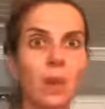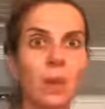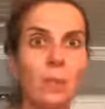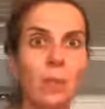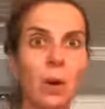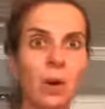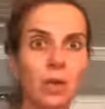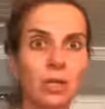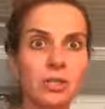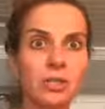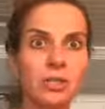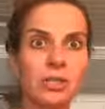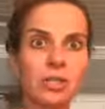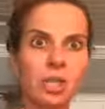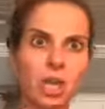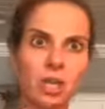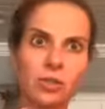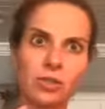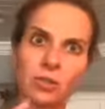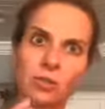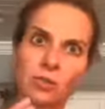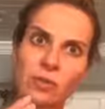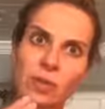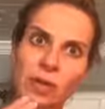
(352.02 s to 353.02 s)
Mars is
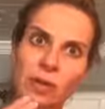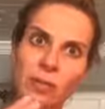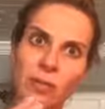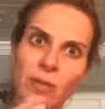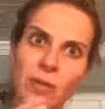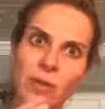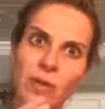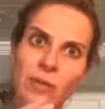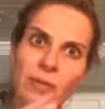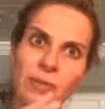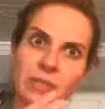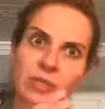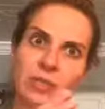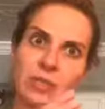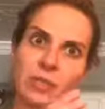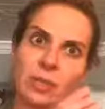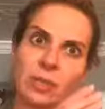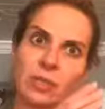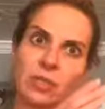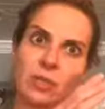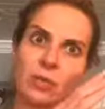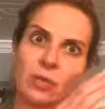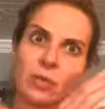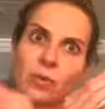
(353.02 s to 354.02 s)
also now coming to the
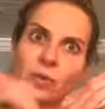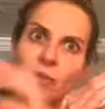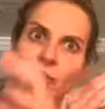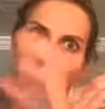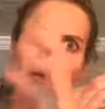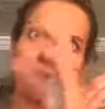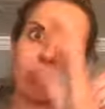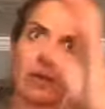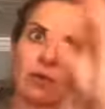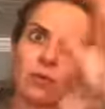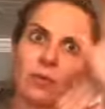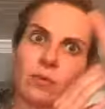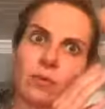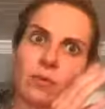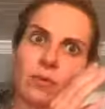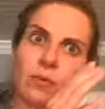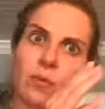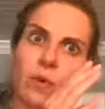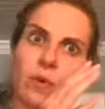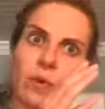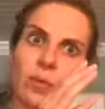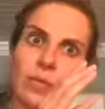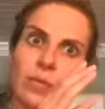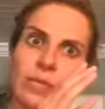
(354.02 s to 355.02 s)
picture with the like
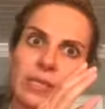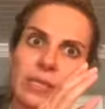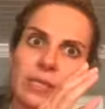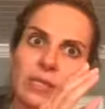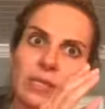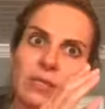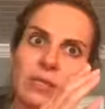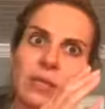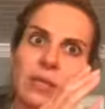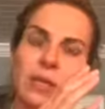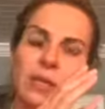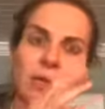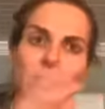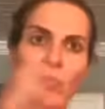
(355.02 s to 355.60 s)
orbits,